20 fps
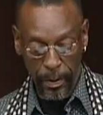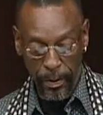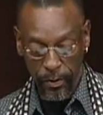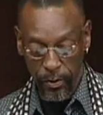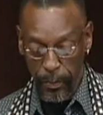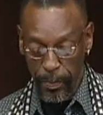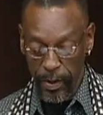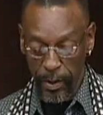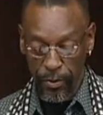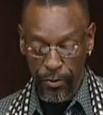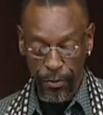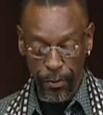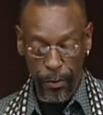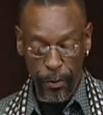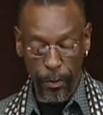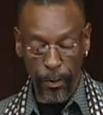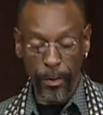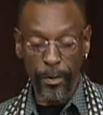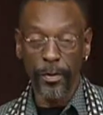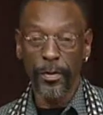to be
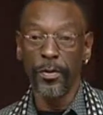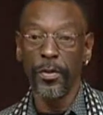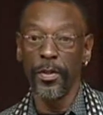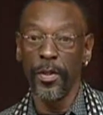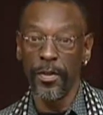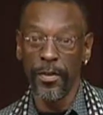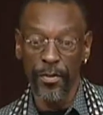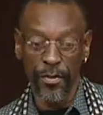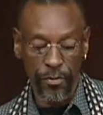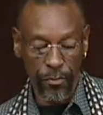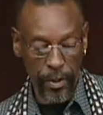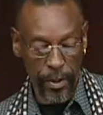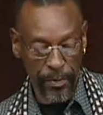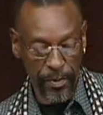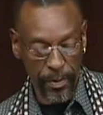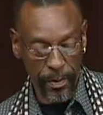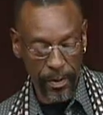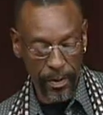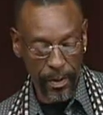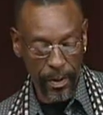true to the
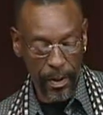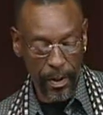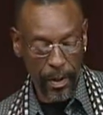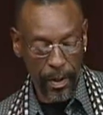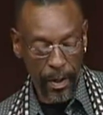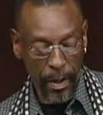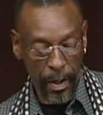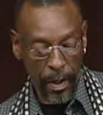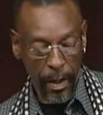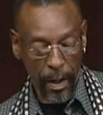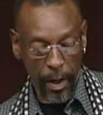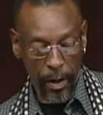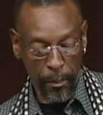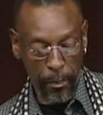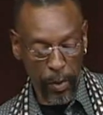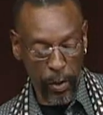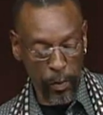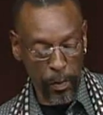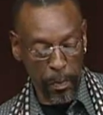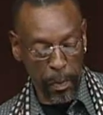description, a
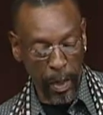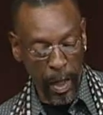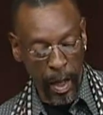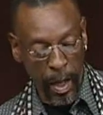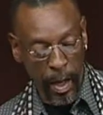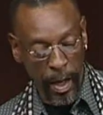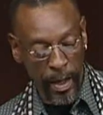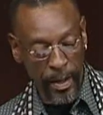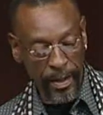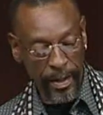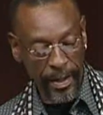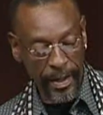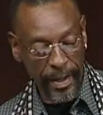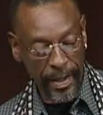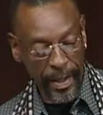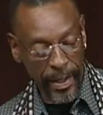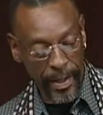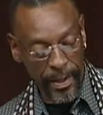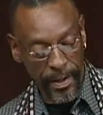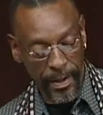blue blonde
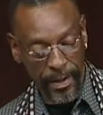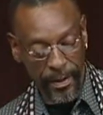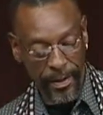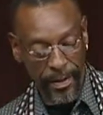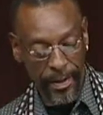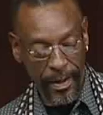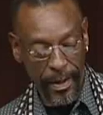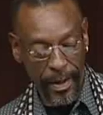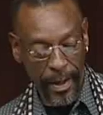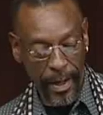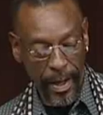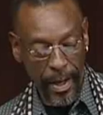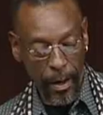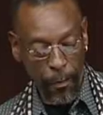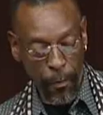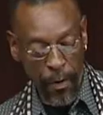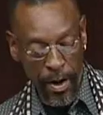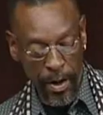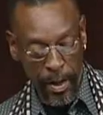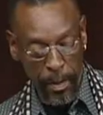idiot
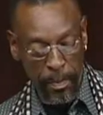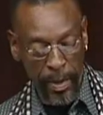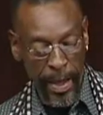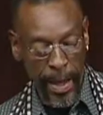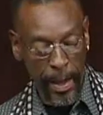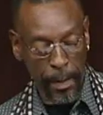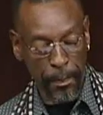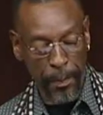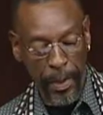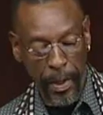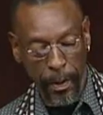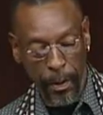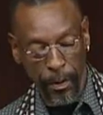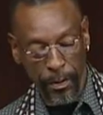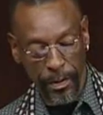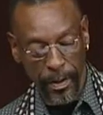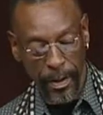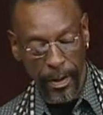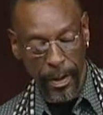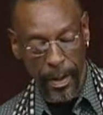wearing a black
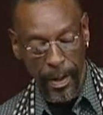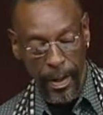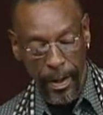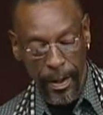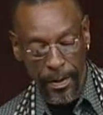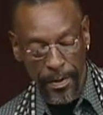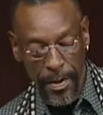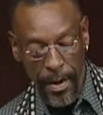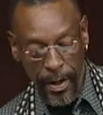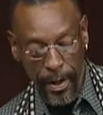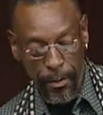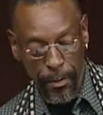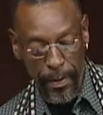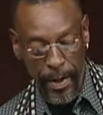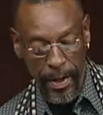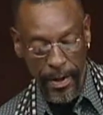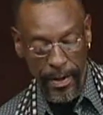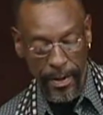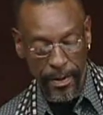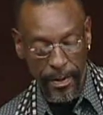belt,
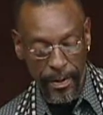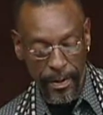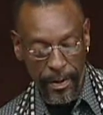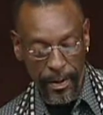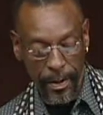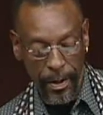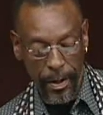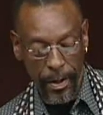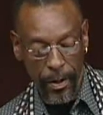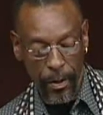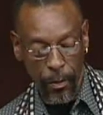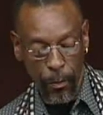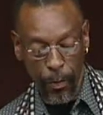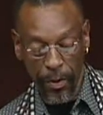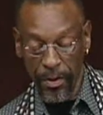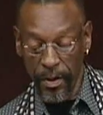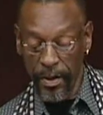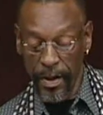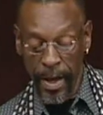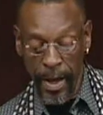decorated
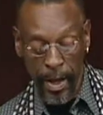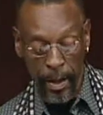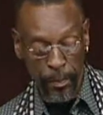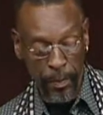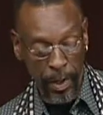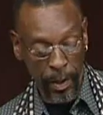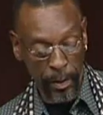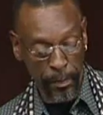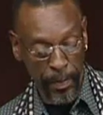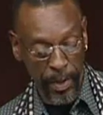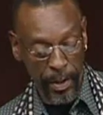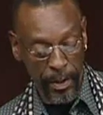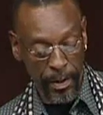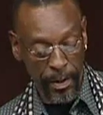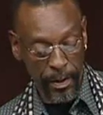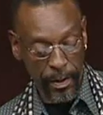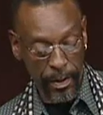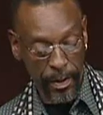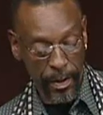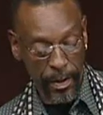with a
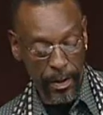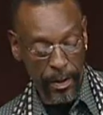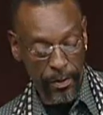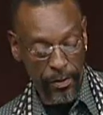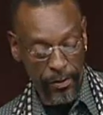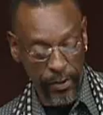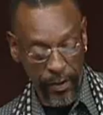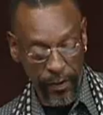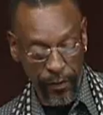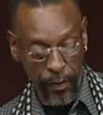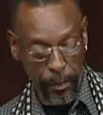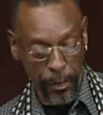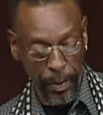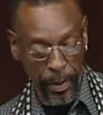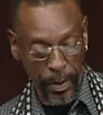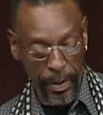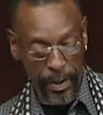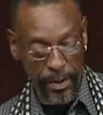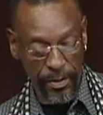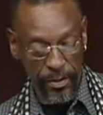9mm, silver
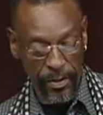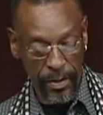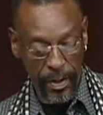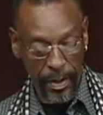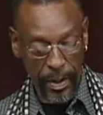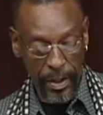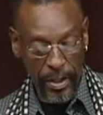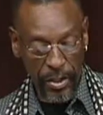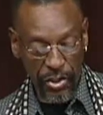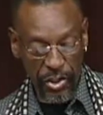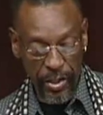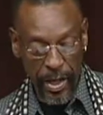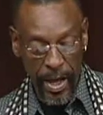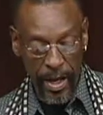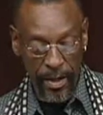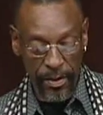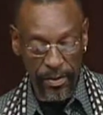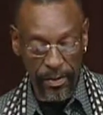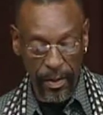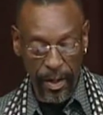bullets,
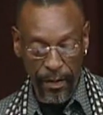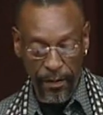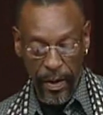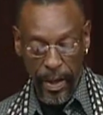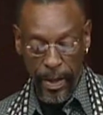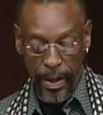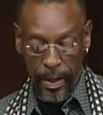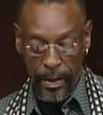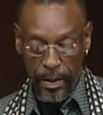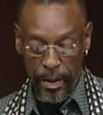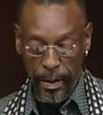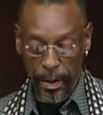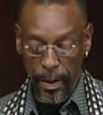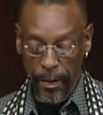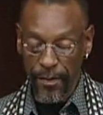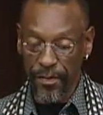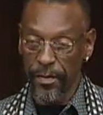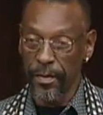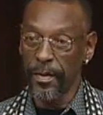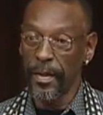shiny set of
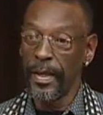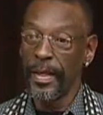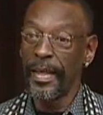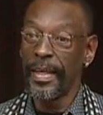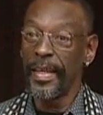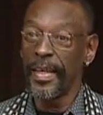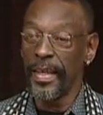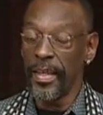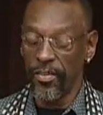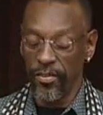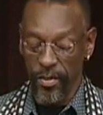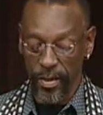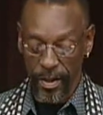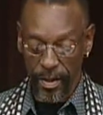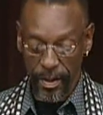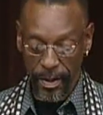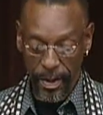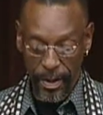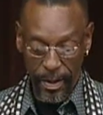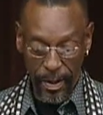handcuffs,
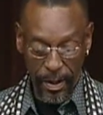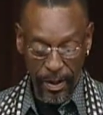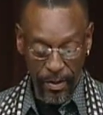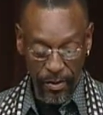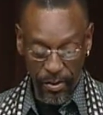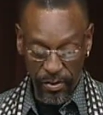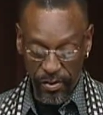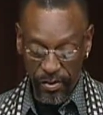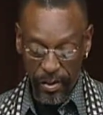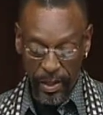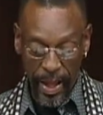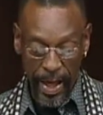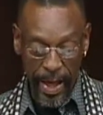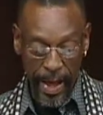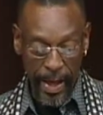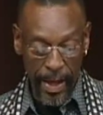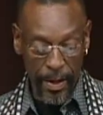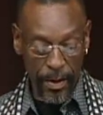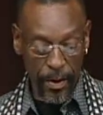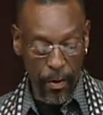itching to
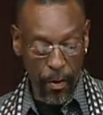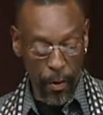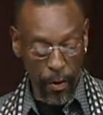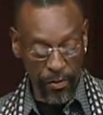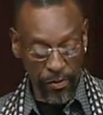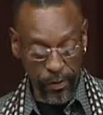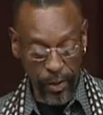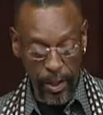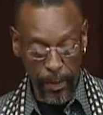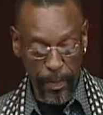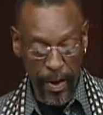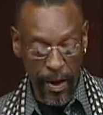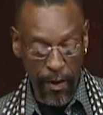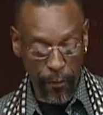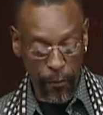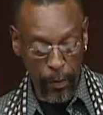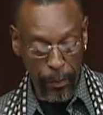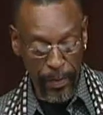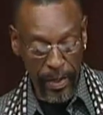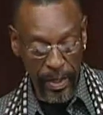slide or slip out
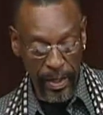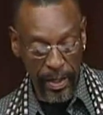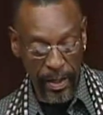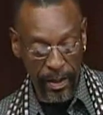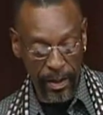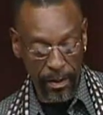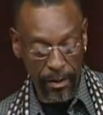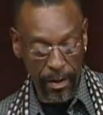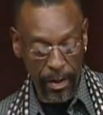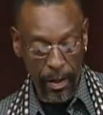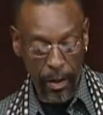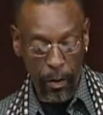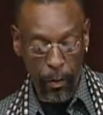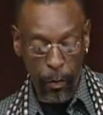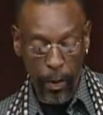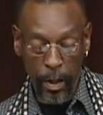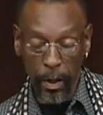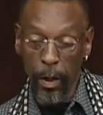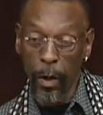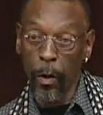from beneath
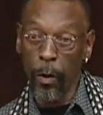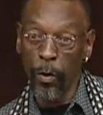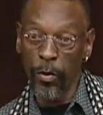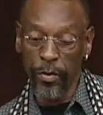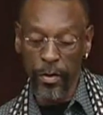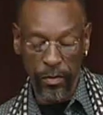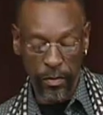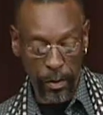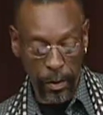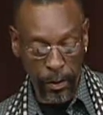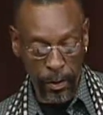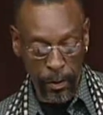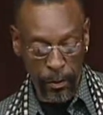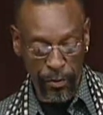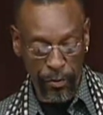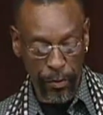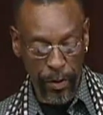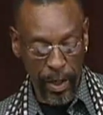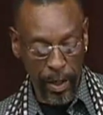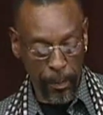what holds his little
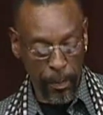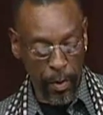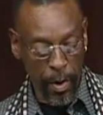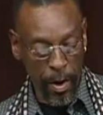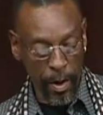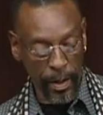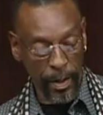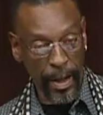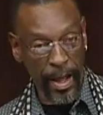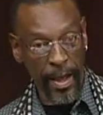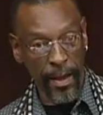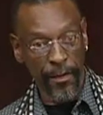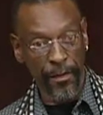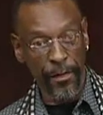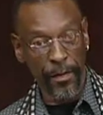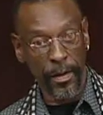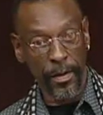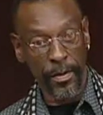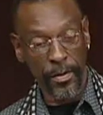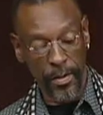trailer park life
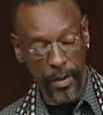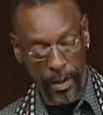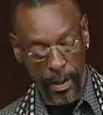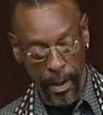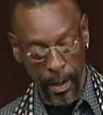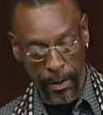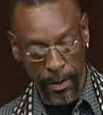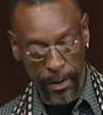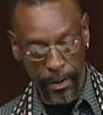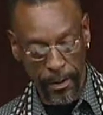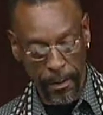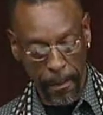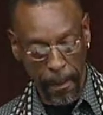together.